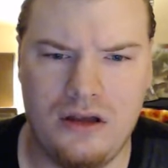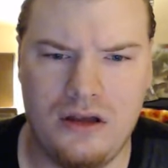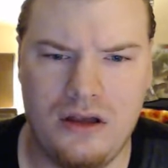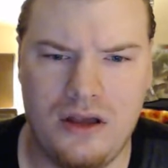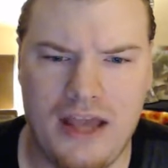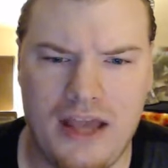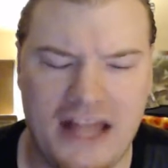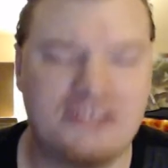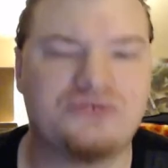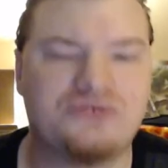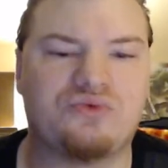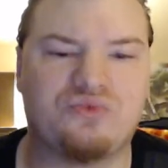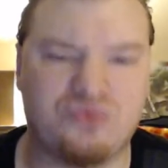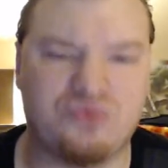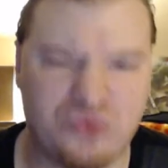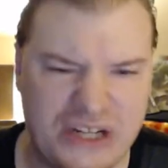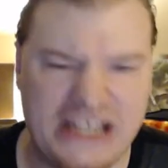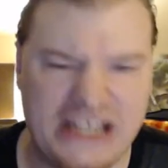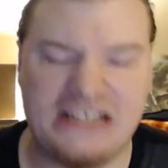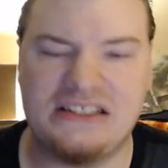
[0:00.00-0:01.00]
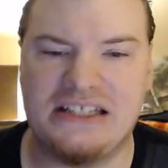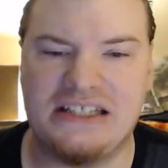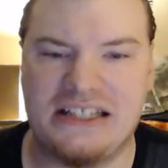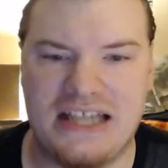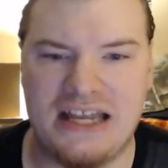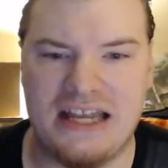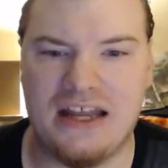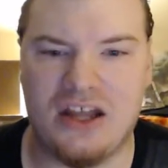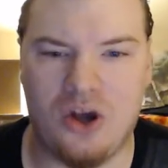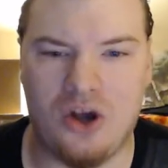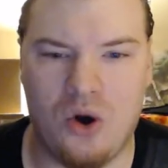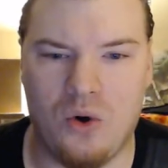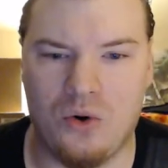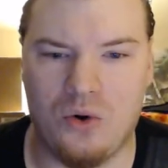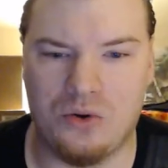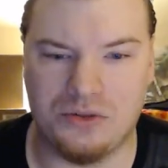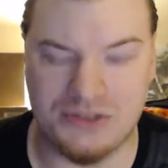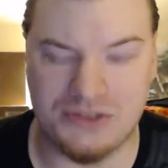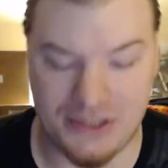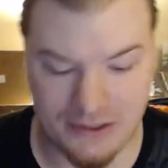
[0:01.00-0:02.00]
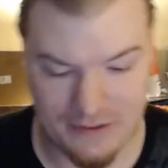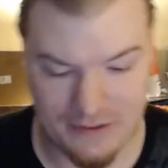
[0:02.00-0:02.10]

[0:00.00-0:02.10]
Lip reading: It's really getting old.